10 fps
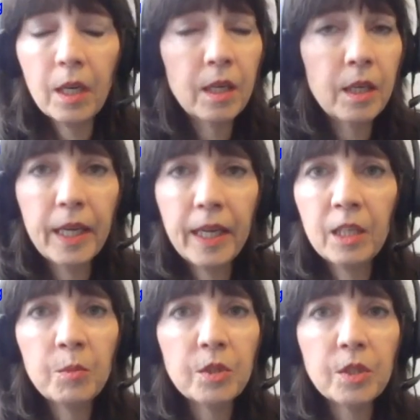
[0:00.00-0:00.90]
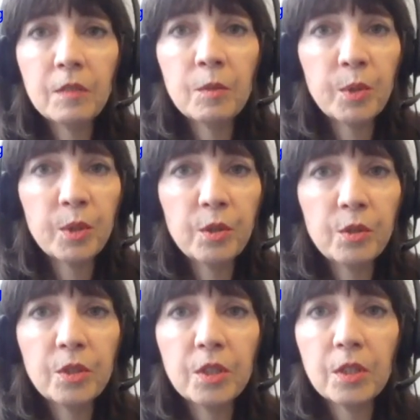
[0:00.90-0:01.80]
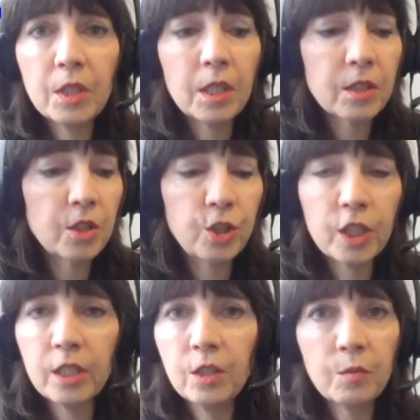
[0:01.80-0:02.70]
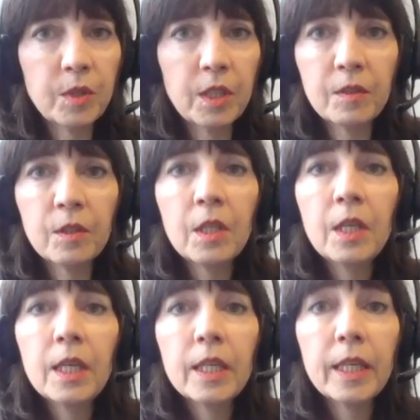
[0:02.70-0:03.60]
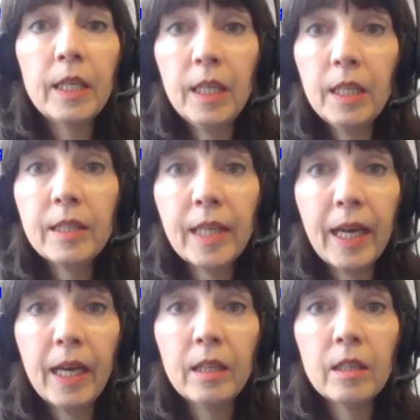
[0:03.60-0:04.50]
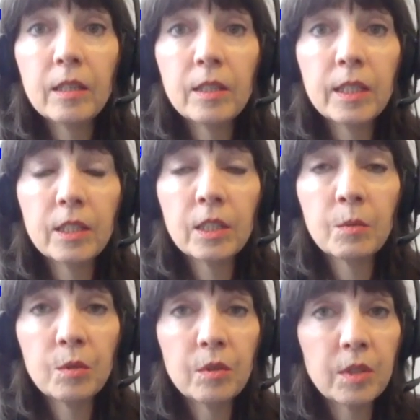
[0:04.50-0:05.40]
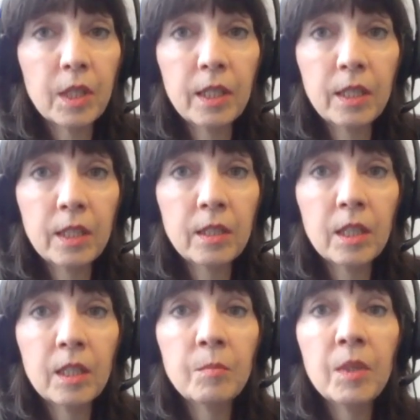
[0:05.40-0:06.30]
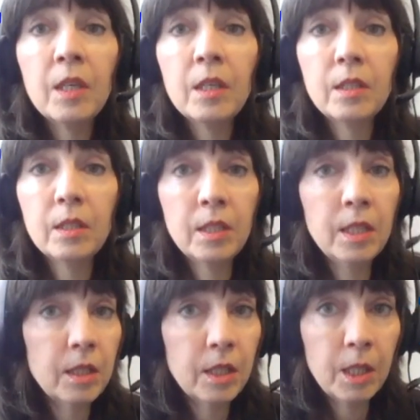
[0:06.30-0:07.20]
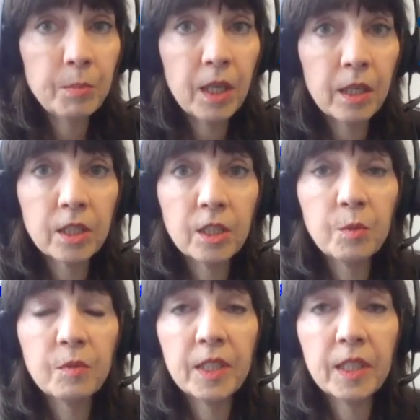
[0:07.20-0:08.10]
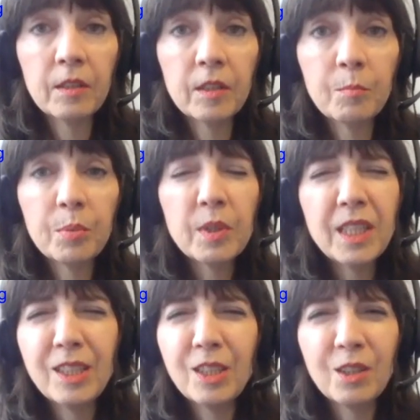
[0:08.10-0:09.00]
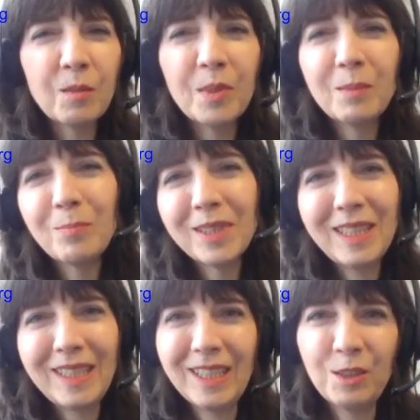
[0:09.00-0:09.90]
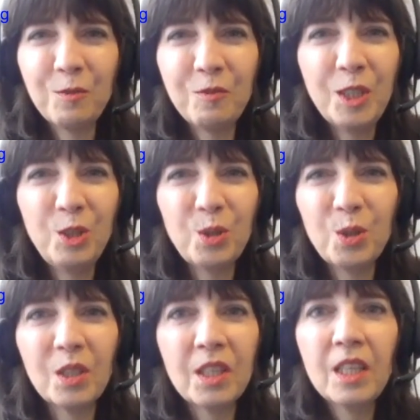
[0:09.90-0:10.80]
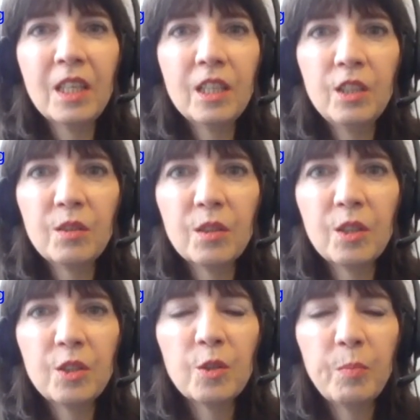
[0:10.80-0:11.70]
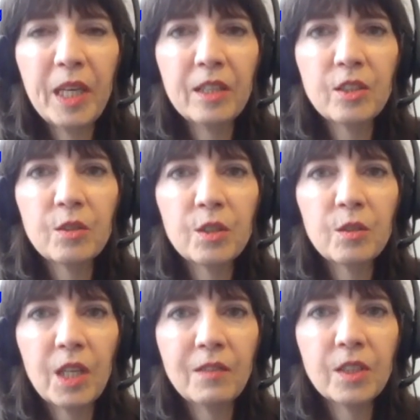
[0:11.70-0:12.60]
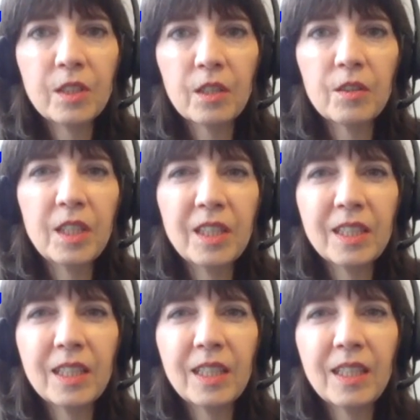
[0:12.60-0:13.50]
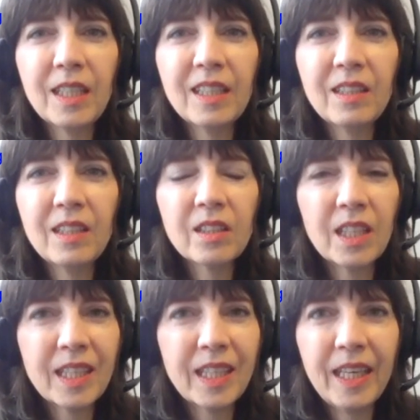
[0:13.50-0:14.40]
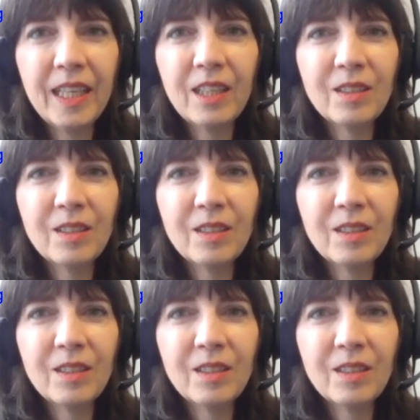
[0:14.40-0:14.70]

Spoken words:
Animals, even birds, ducks, chickens, whatever, can eat that to get some glutathione in them to keep toxins moving out of them. Please don't feed your pets or your livestock or anything, things like cake.